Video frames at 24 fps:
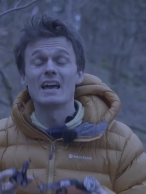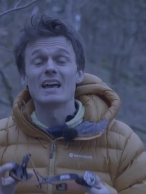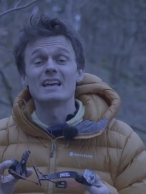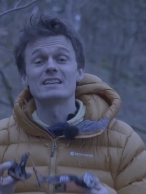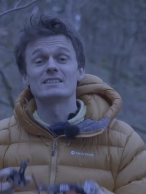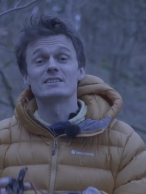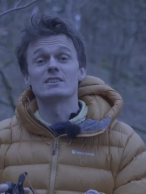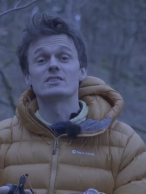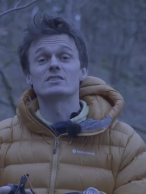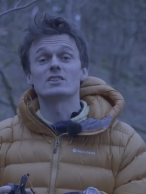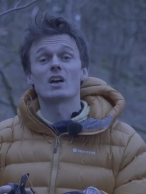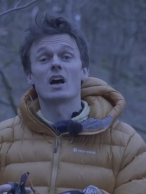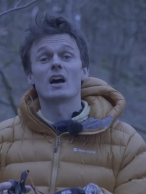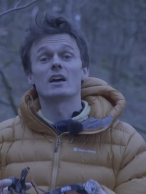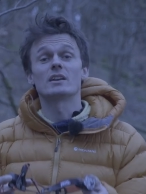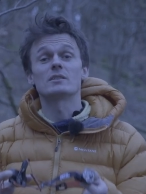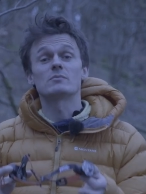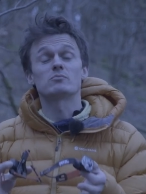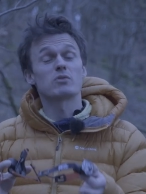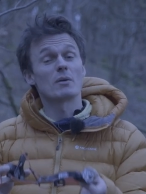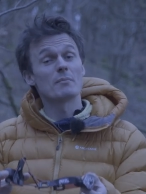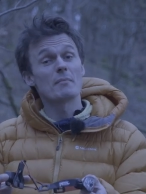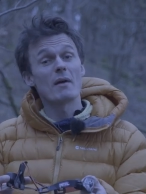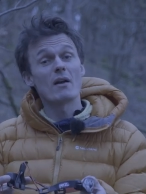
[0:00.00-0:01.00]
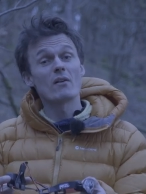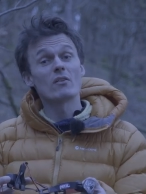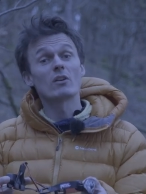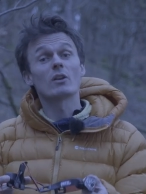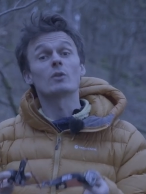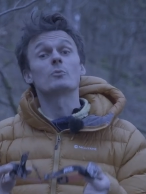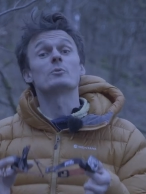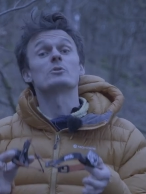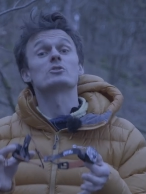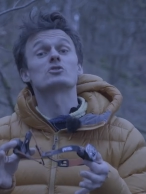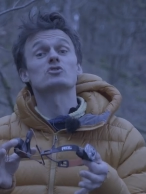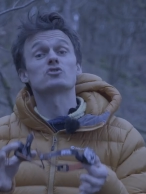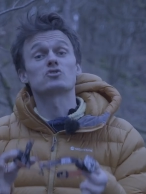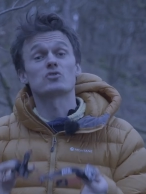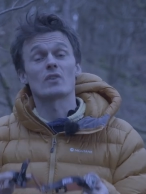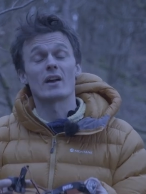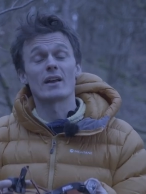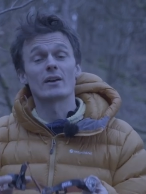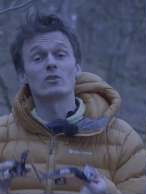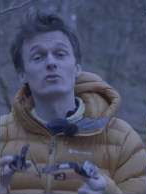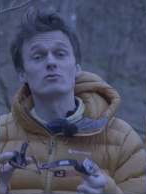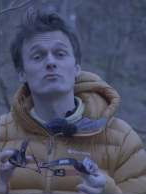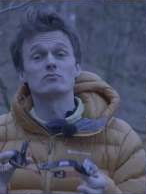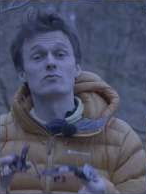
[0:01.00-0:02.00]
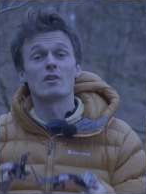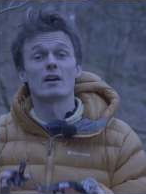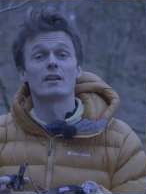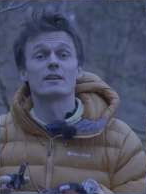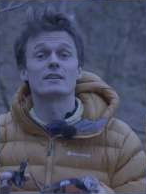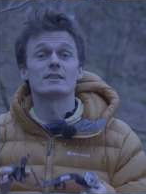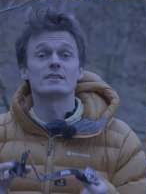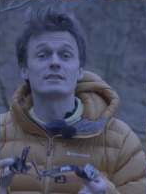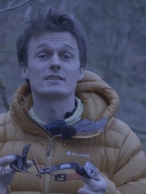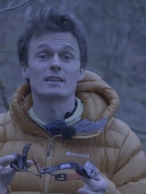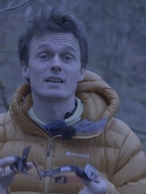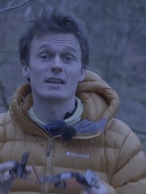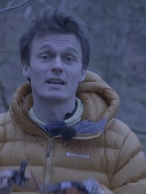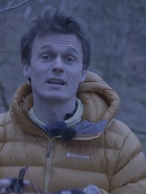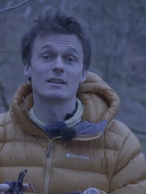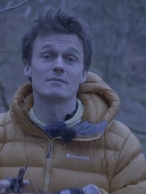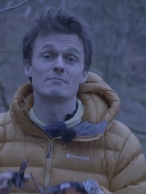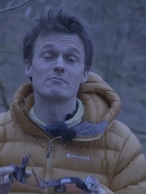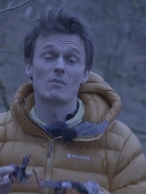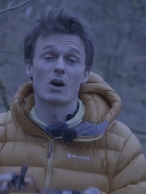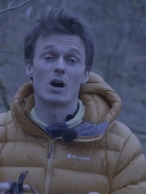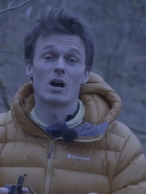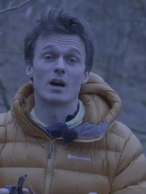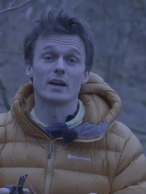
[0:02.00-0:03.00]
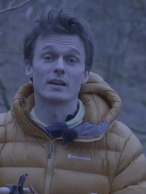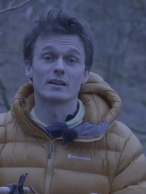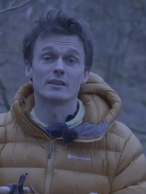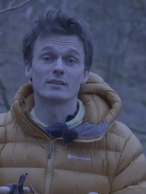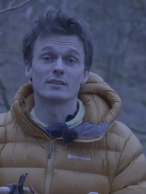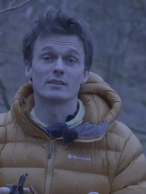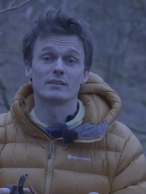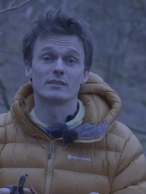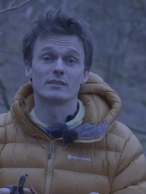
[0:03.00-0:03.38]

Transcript: is designed primarily with trail runners in mind.